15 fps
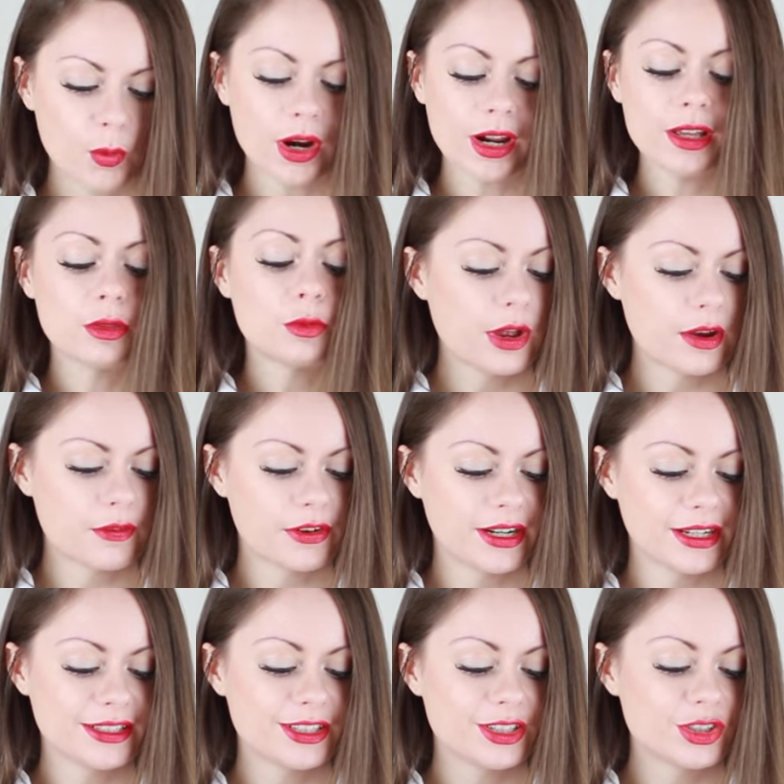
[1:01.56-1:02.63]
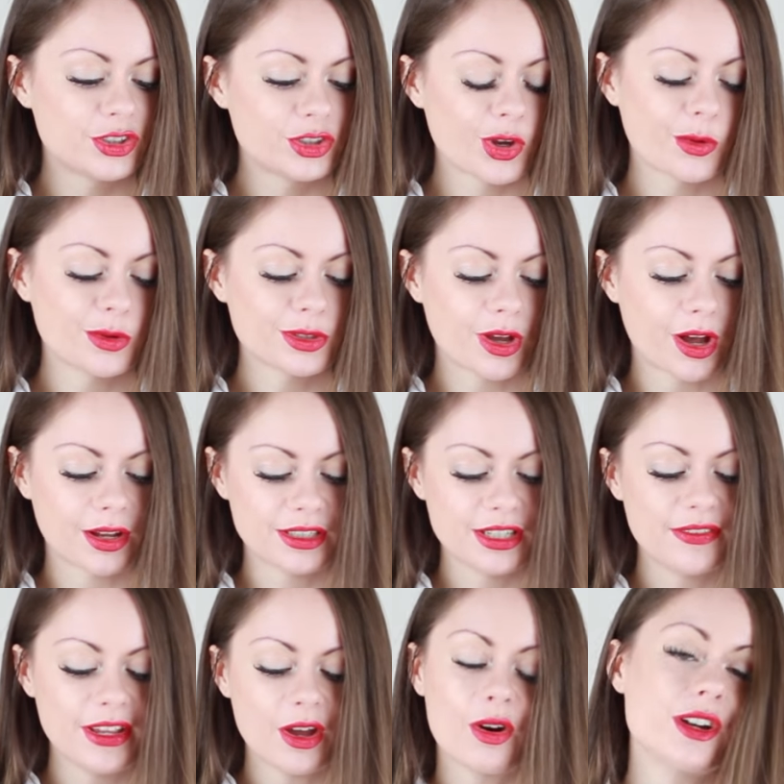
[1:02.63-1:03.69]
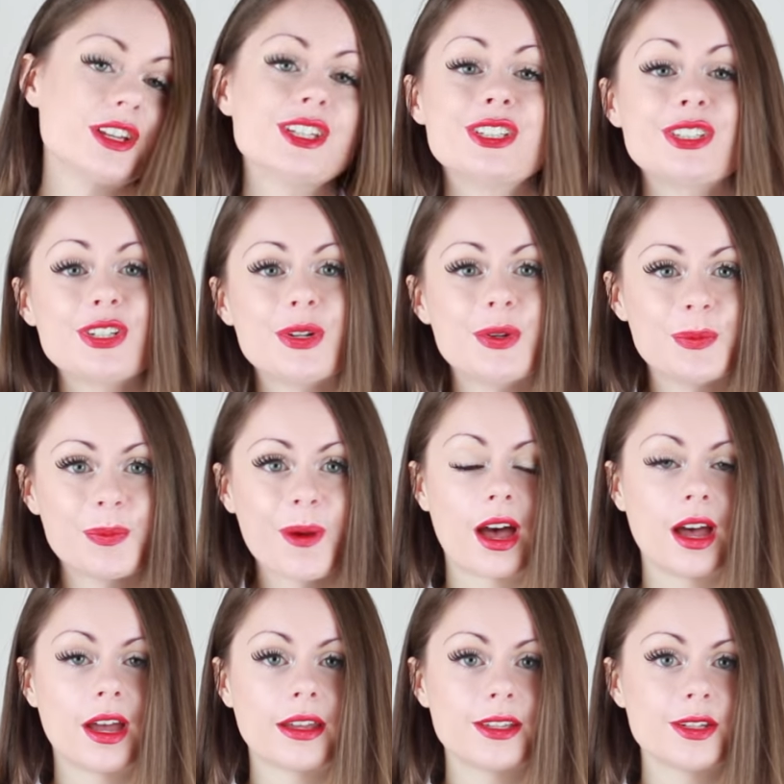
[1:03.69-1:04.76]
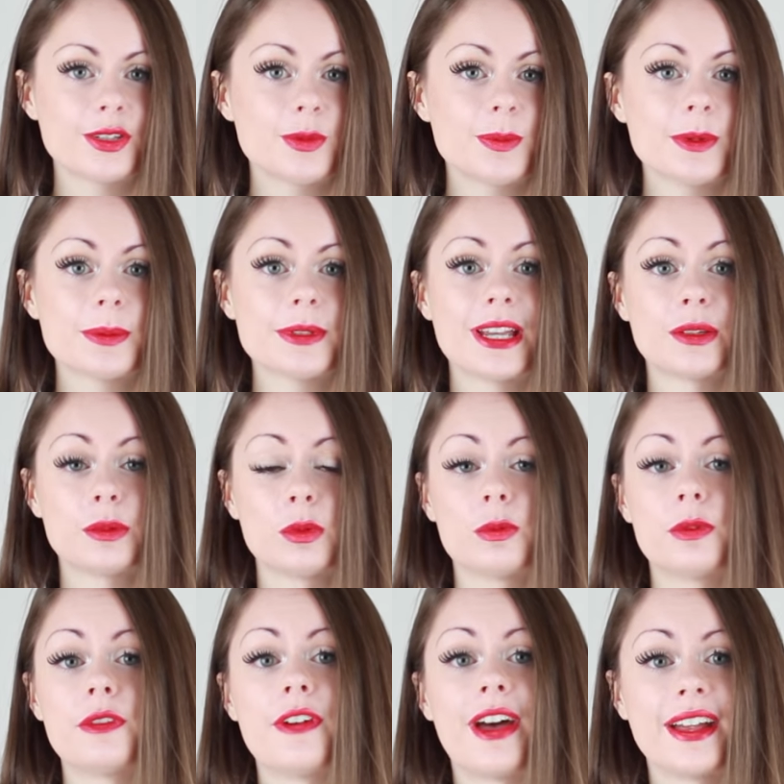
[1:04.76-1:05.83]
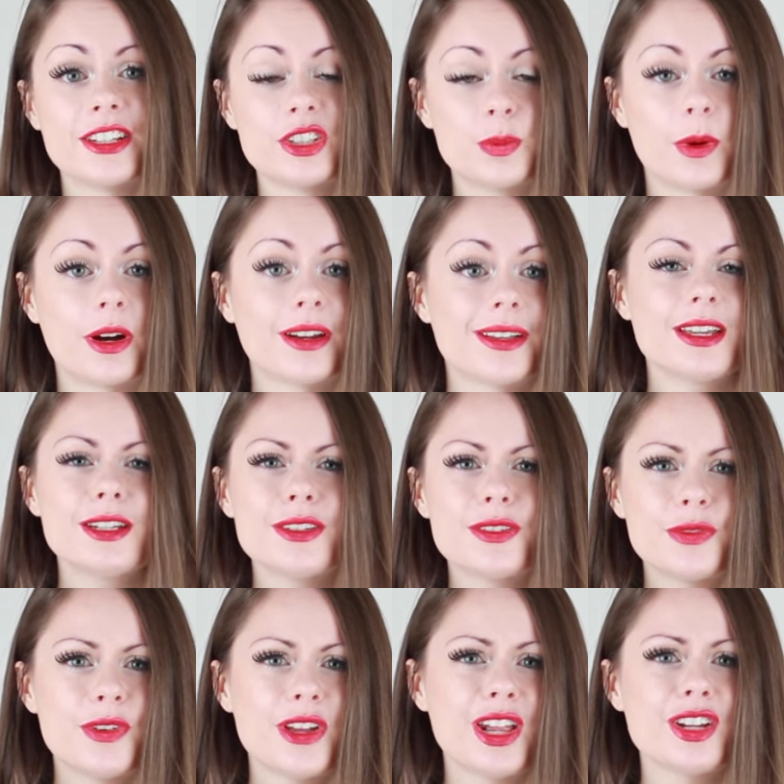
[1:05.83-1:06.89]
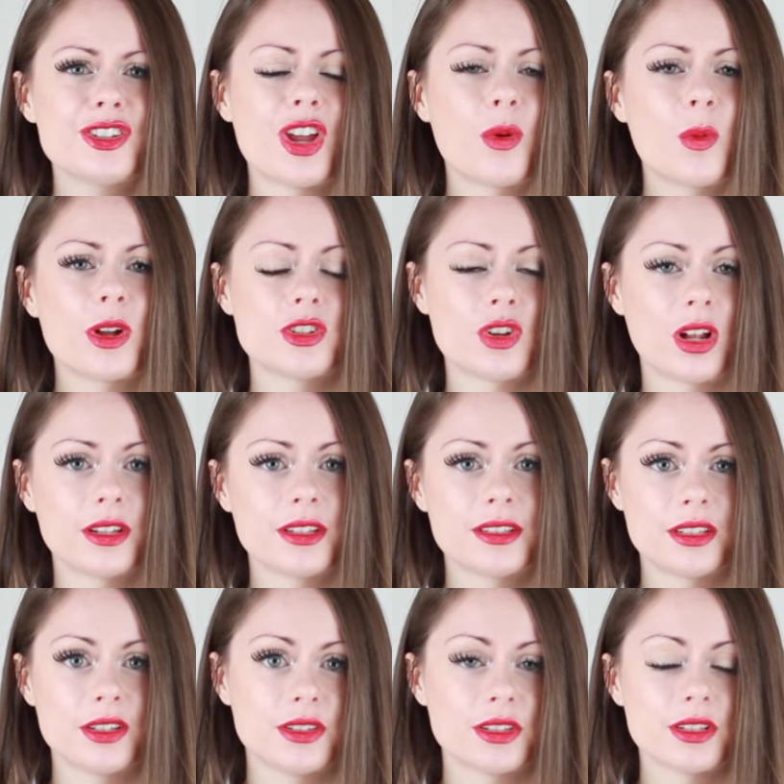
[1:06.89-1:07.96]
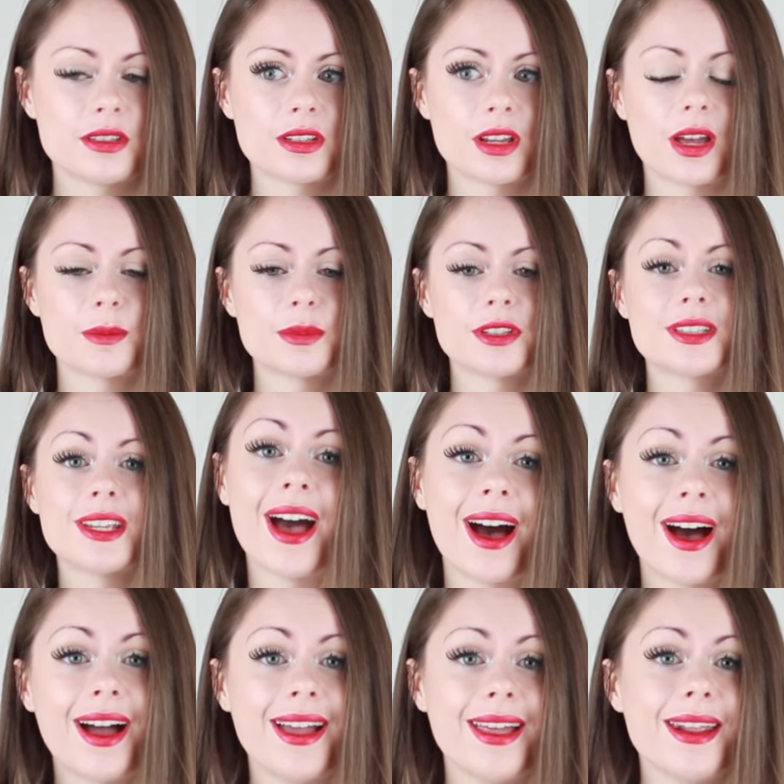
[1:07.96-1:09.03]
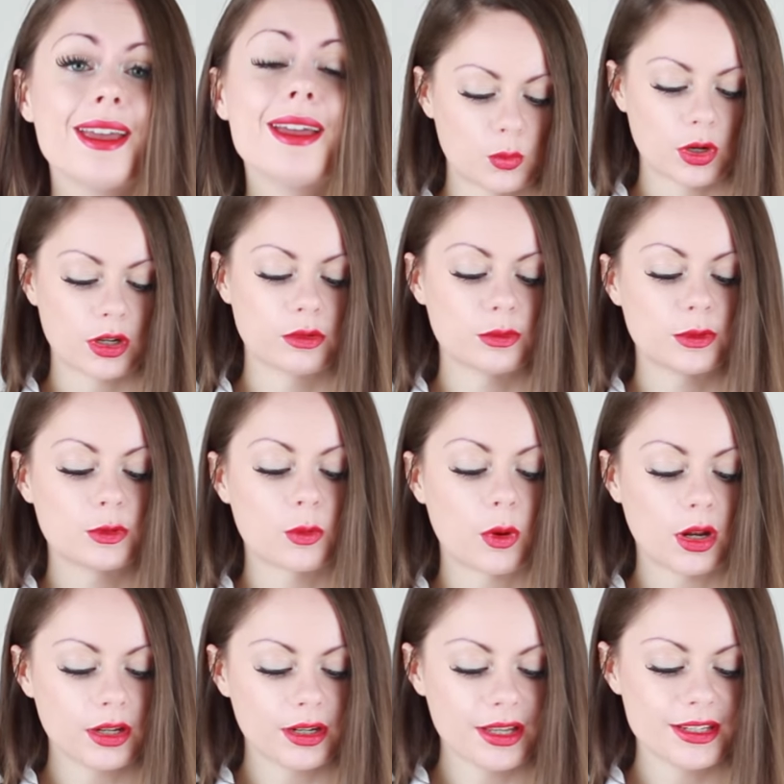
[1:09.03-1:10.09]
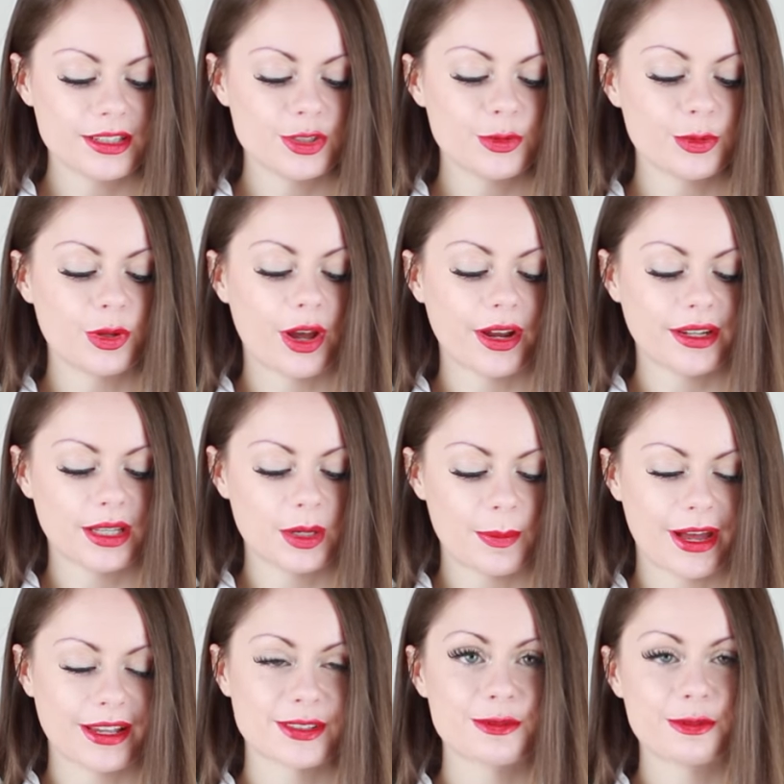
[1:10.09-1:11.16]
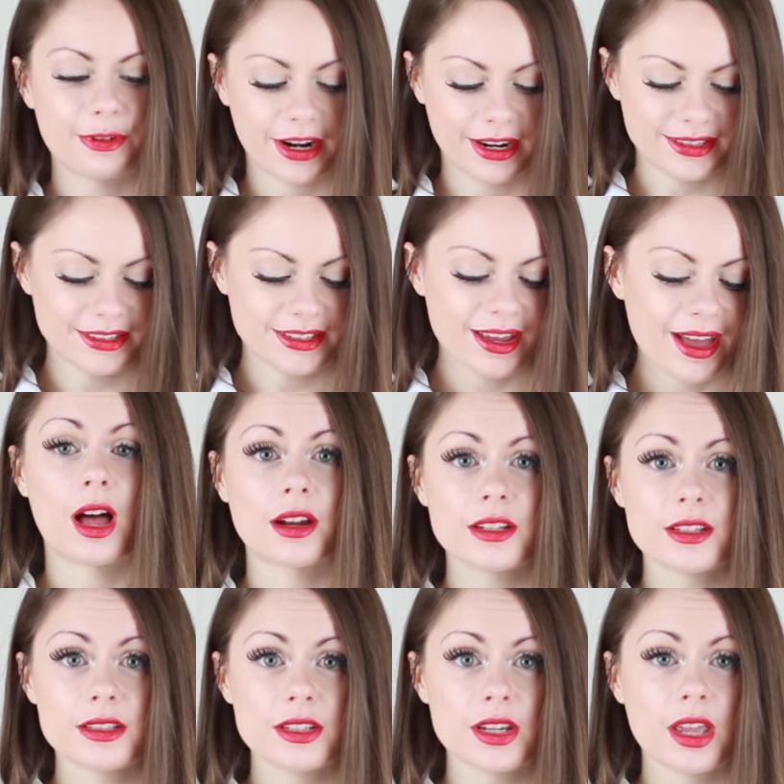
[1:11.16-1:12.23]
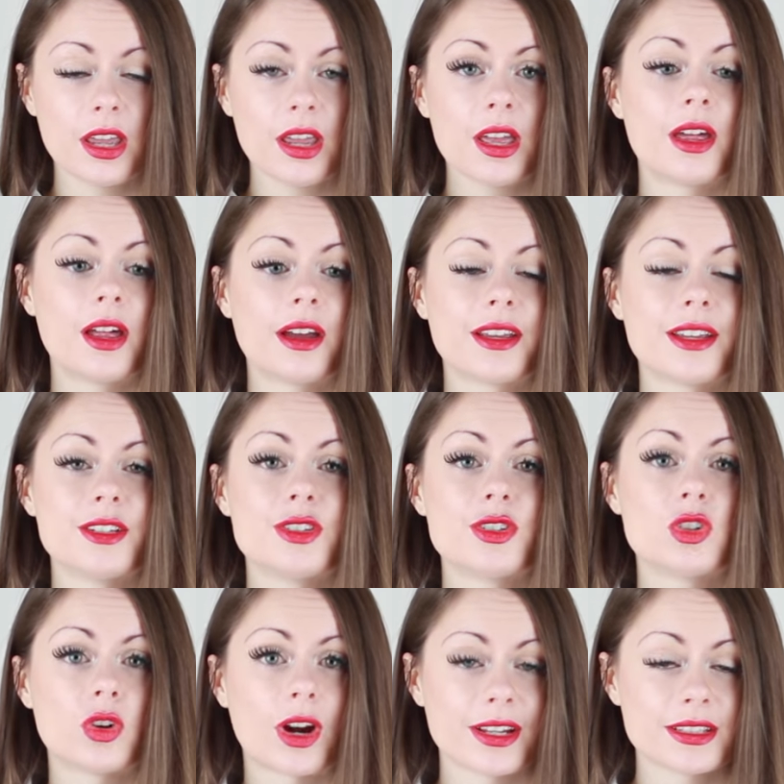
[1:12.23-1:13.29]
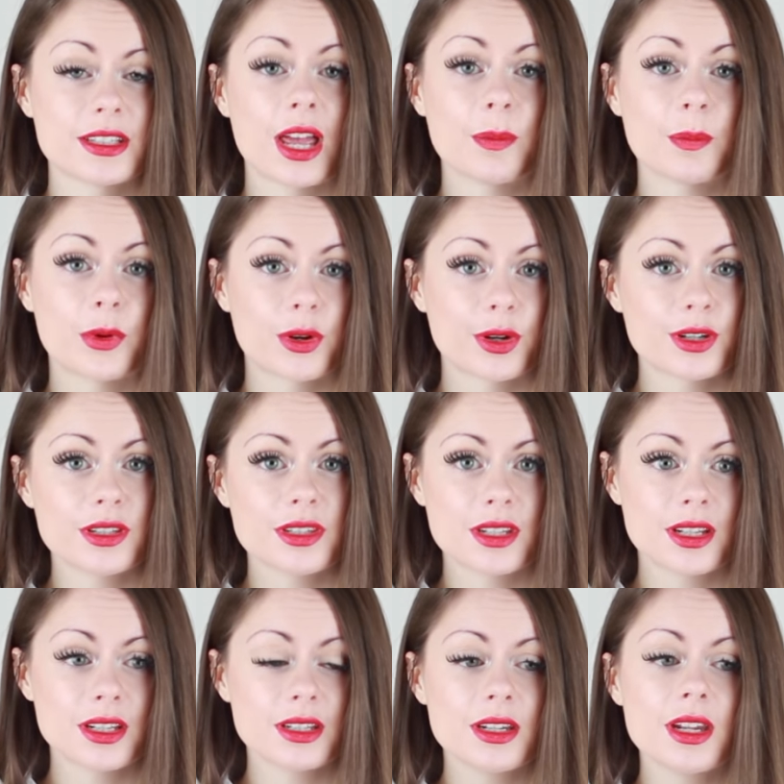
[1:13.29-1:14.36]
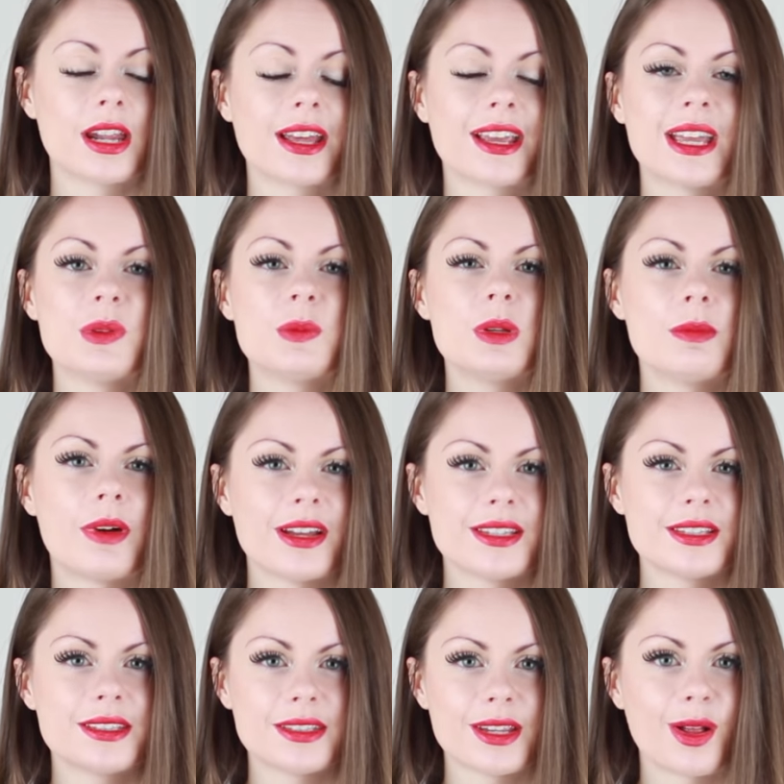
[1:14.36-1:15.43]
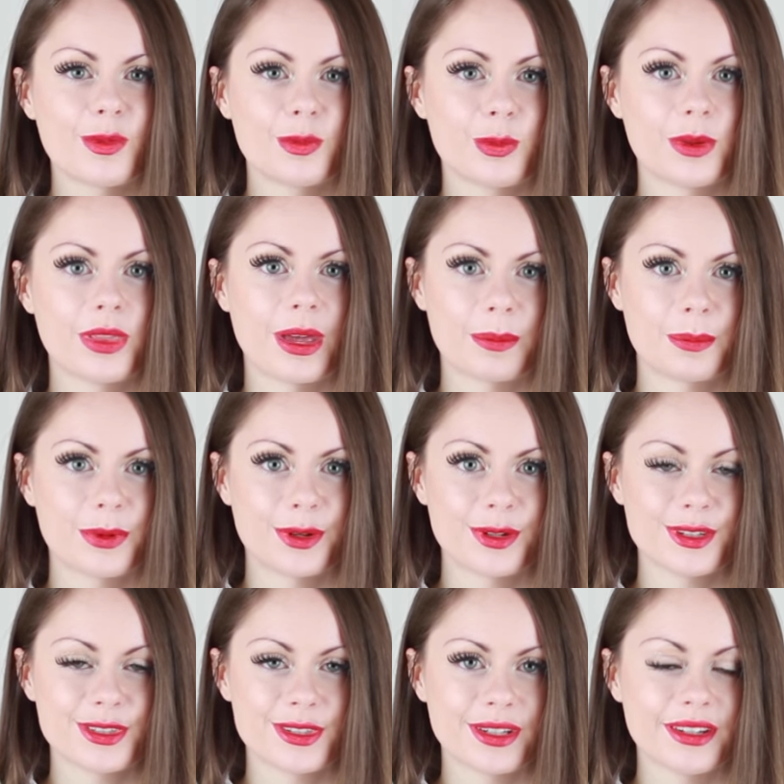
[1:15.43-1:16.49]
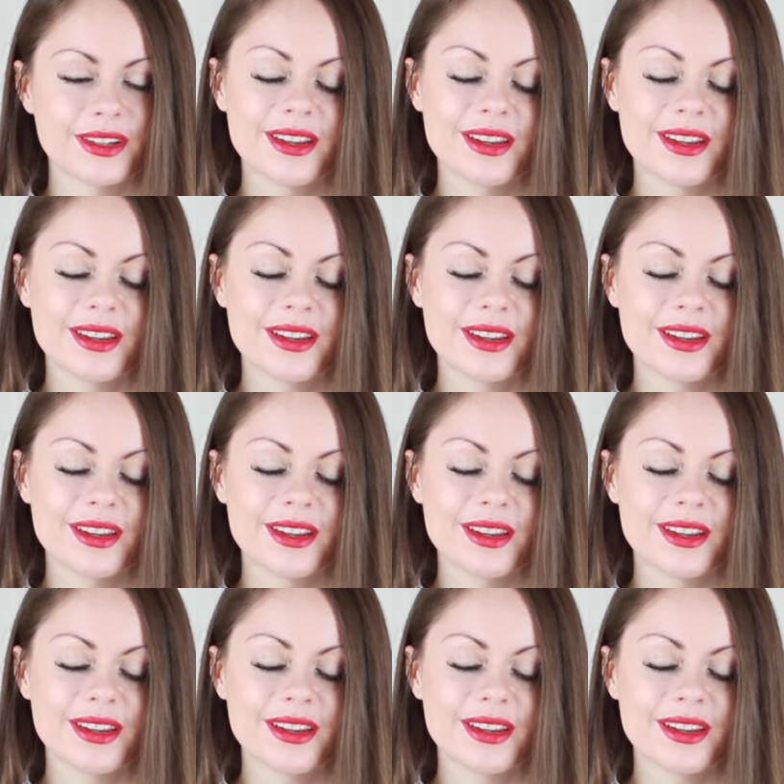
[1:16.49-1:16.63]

What are your favorite shows on TV or YouTube? I used to be obsessed with Revenge, but it's finished. I watched all the seasons. I'm sad. What are three qualities you like in a best friend? Honesty, that I can trust that person, that I can be myself with that person.